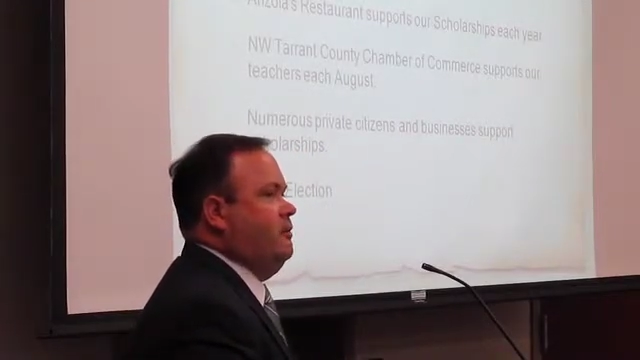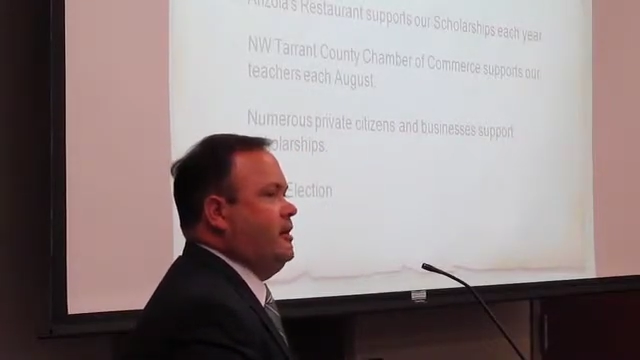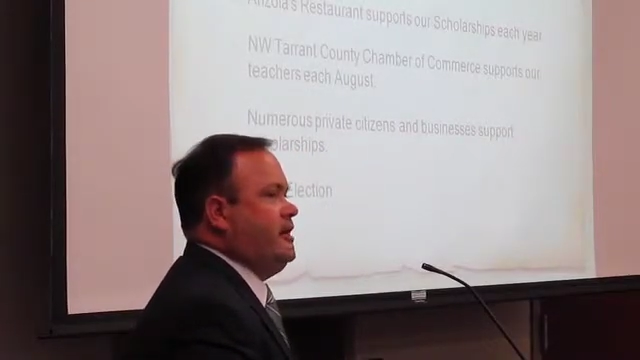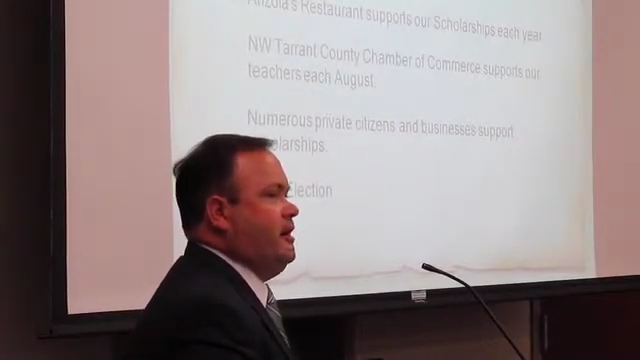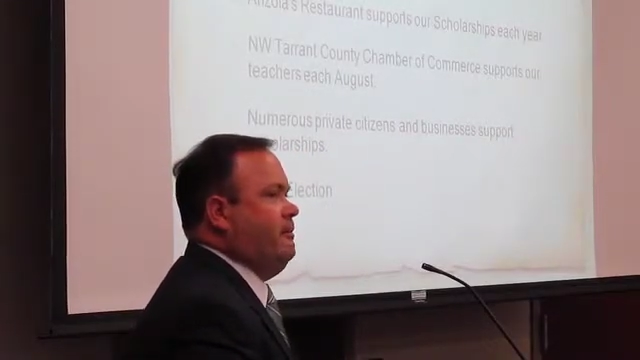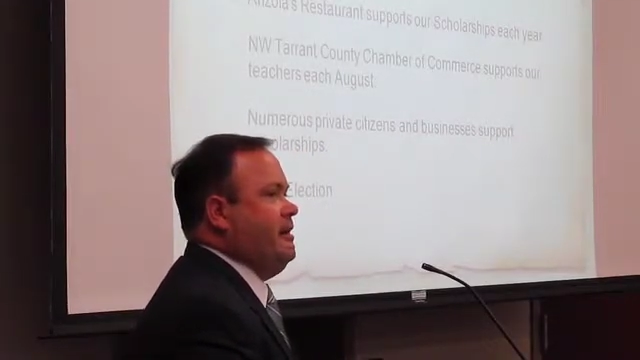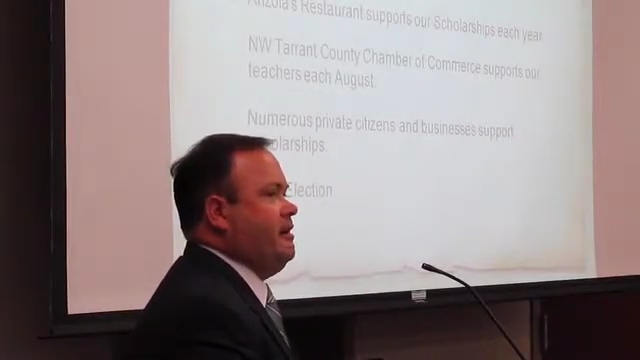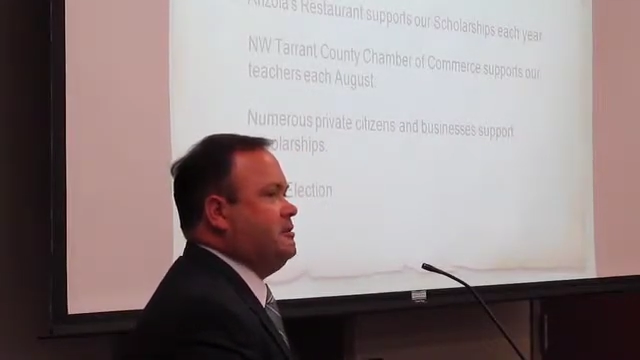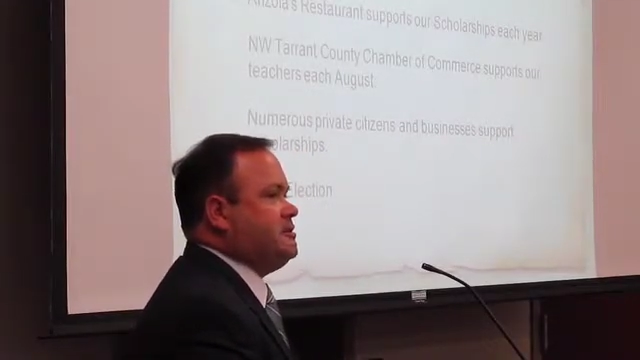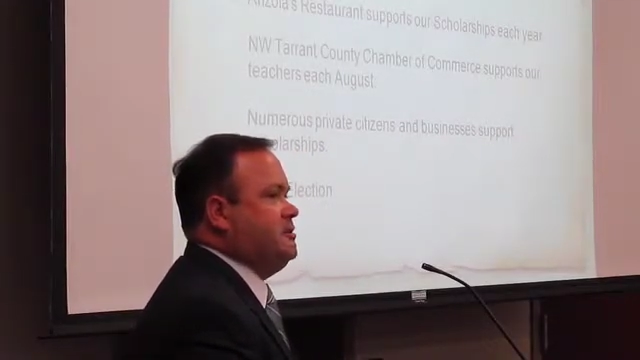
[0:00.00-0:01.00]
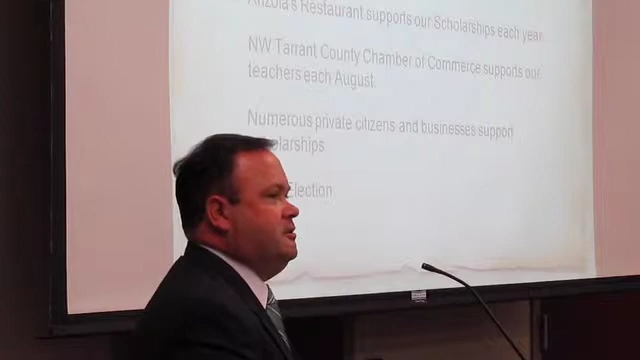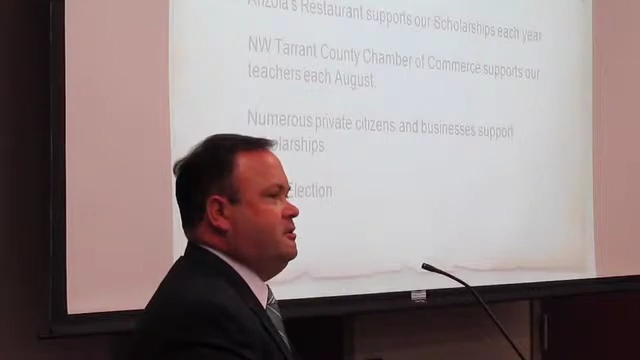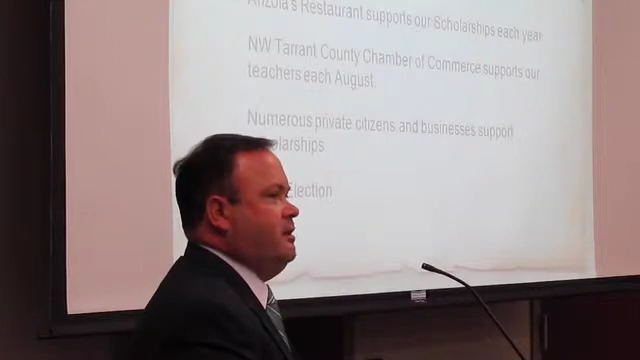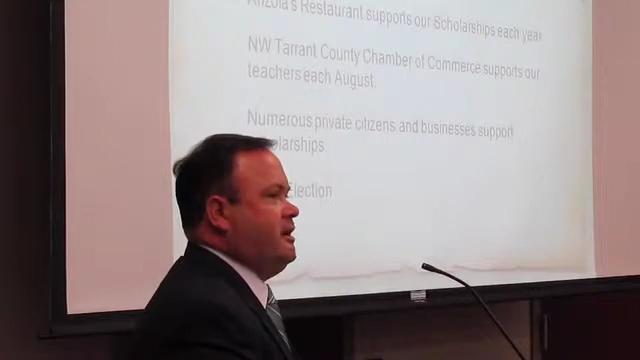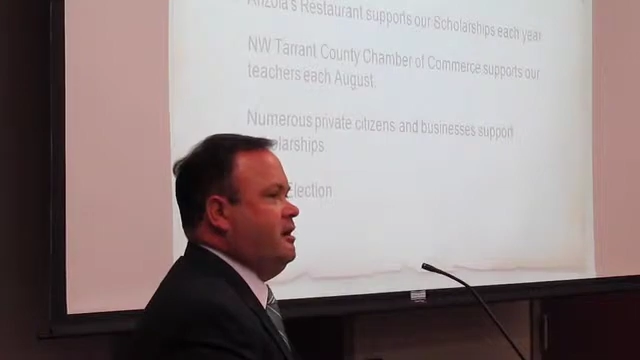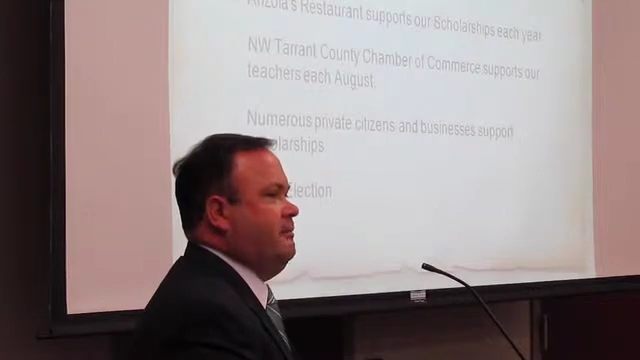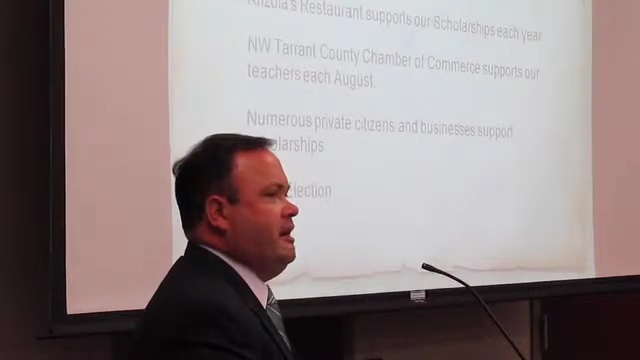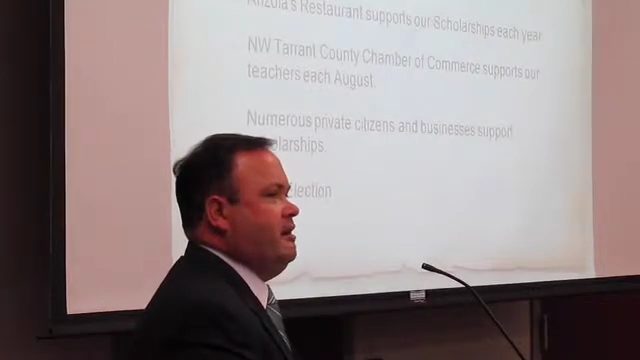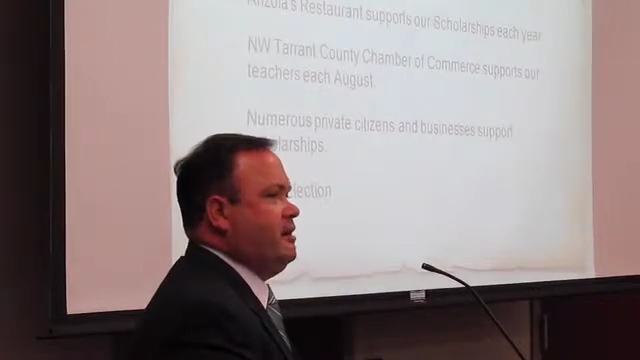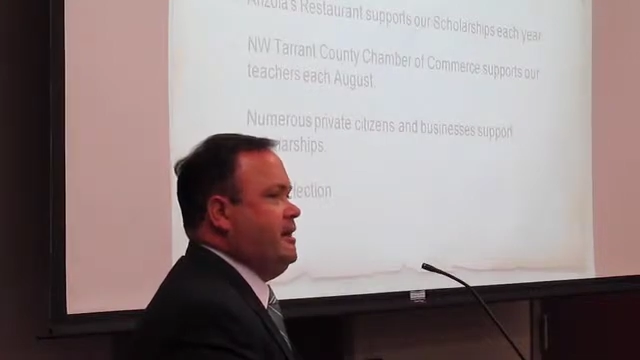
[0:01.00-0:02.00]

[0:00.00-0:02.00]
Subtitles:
we care about our school, we care about our